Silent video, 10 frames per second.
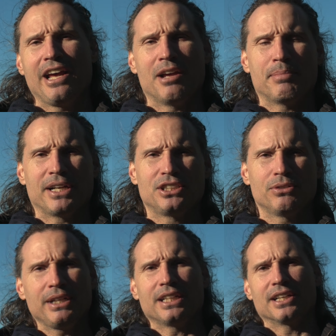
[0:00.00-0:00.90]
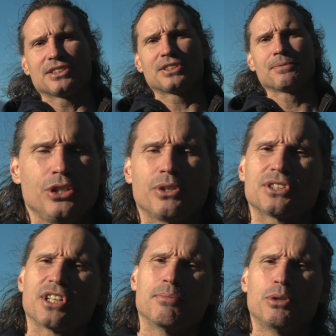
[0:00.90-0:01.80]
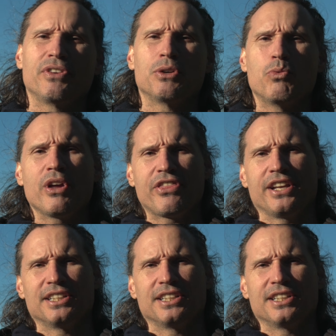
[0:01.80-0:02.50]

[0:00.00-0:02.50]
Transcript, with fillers: And by doing this, you can start moving with it